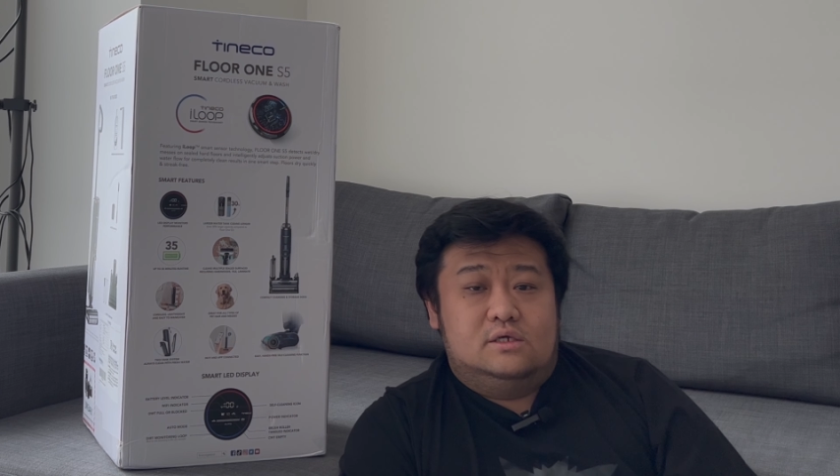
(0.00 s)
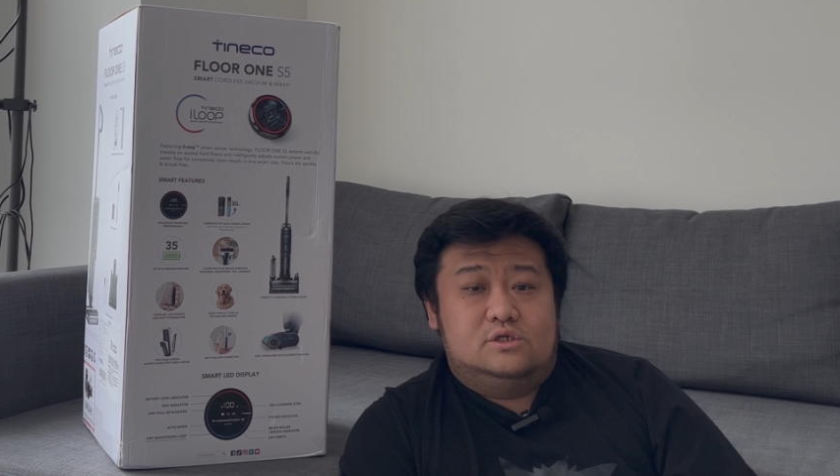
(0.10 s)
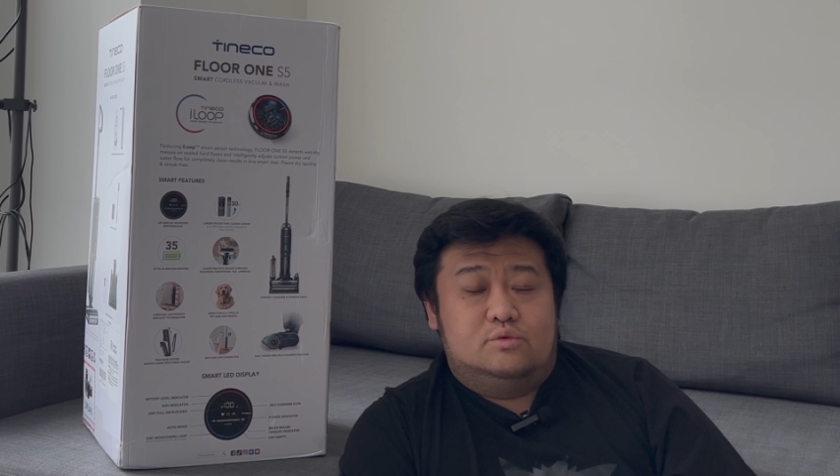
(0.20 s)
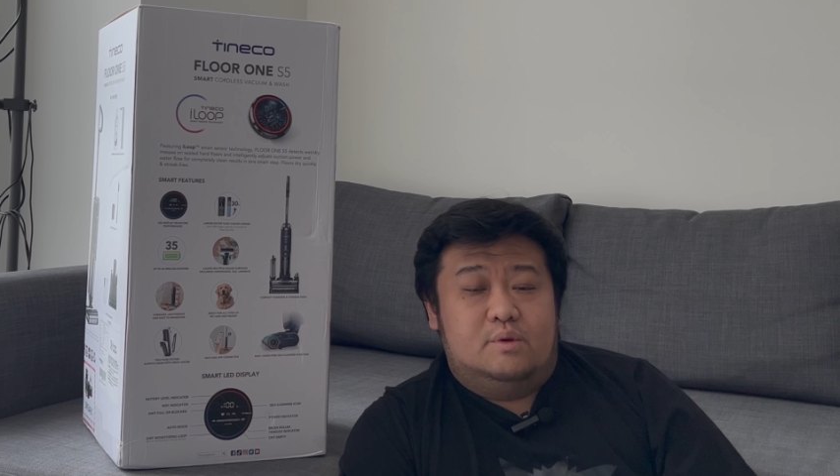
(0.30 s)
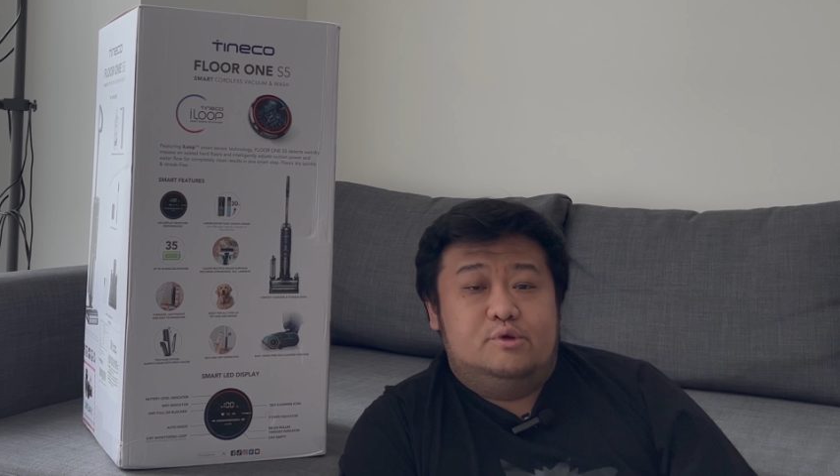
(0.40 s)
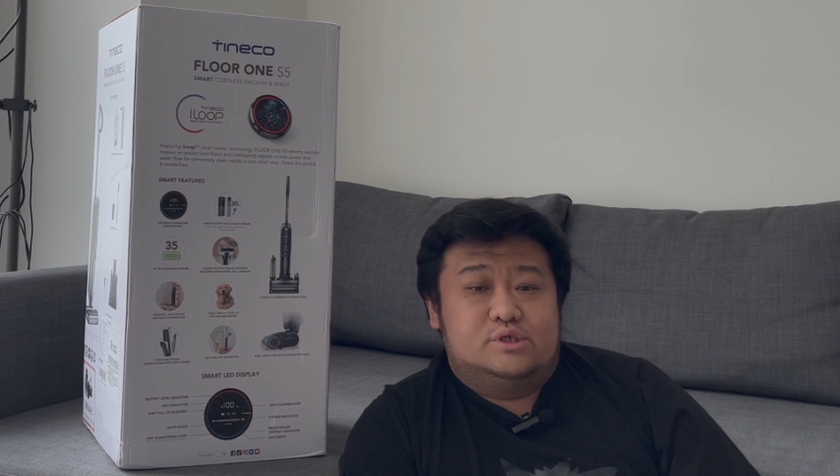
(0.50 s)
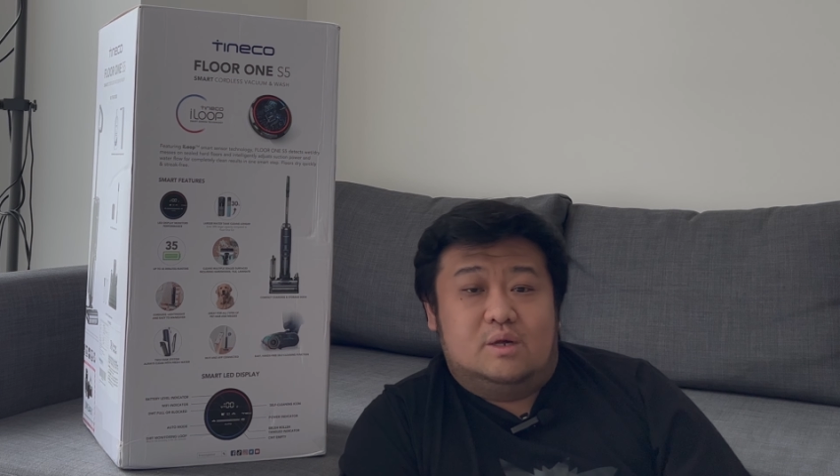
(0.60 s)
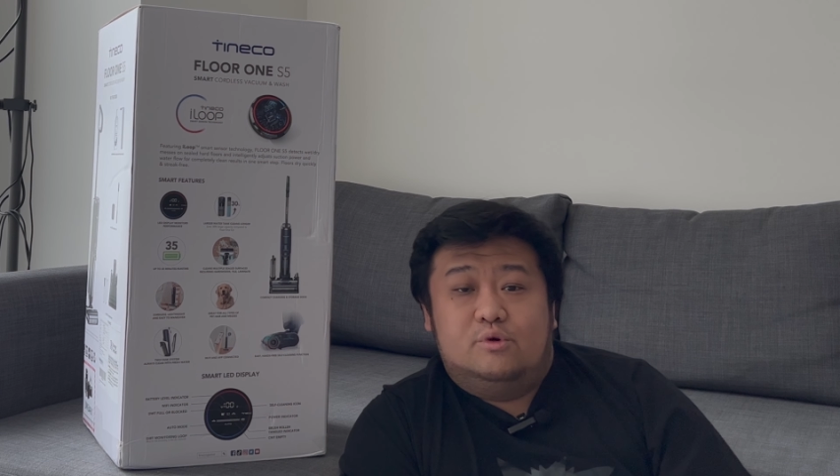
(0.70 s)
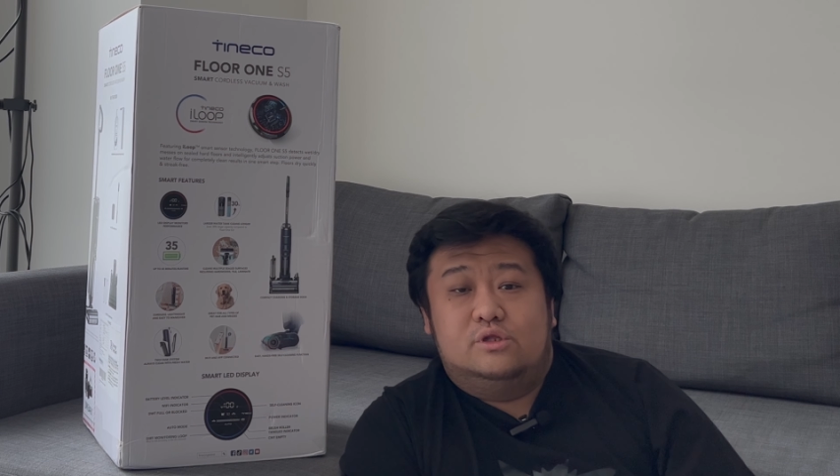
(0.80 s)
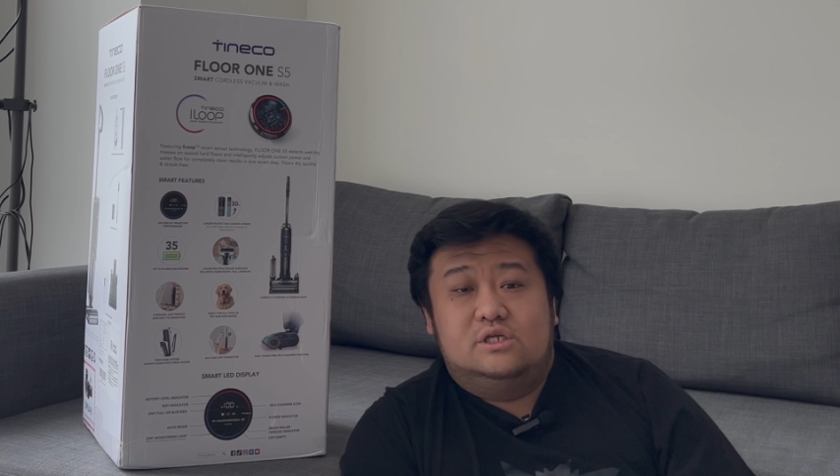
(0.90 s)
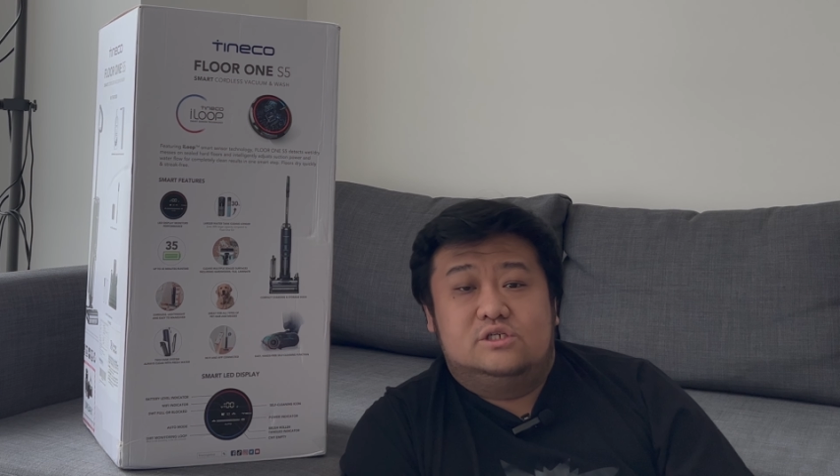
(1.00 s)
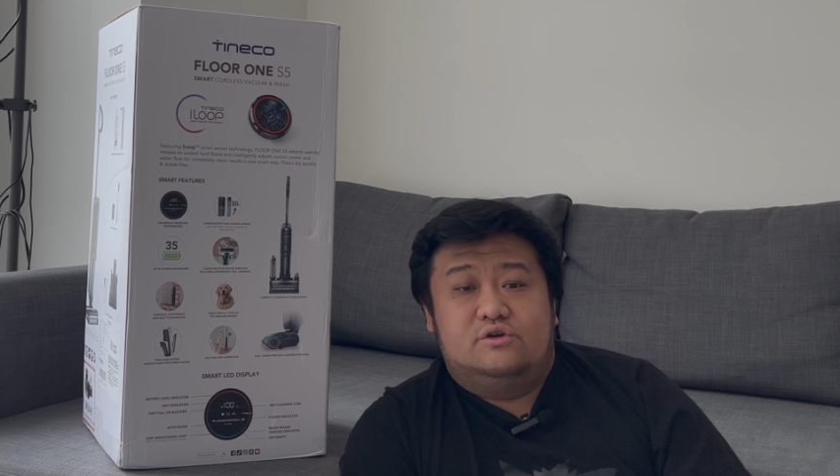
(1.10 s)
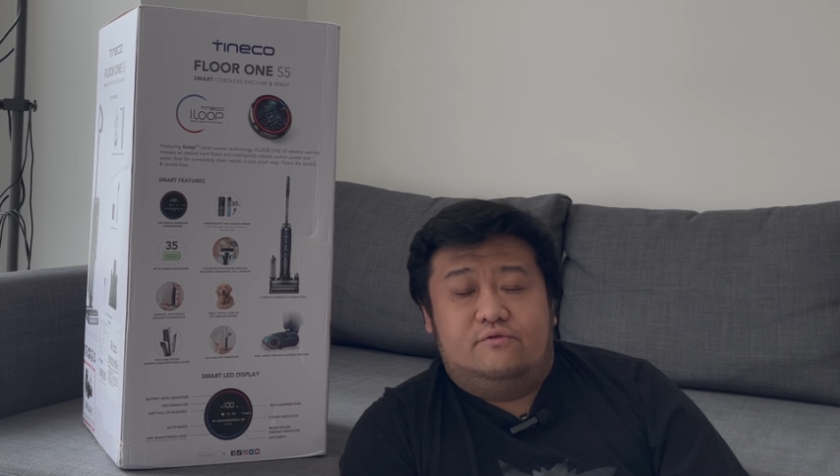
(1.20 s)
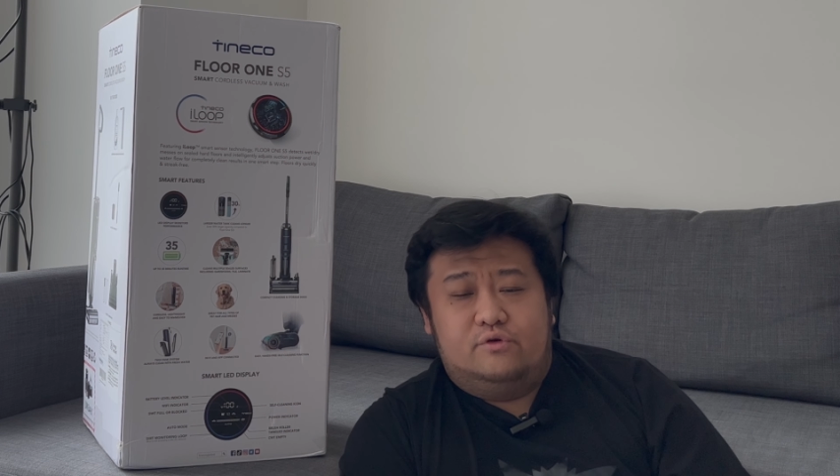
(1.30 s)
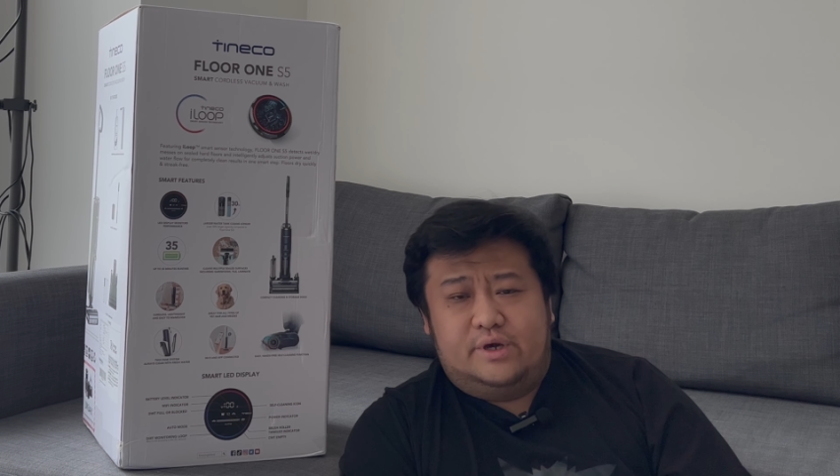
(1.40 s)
so maybe you stumble on this review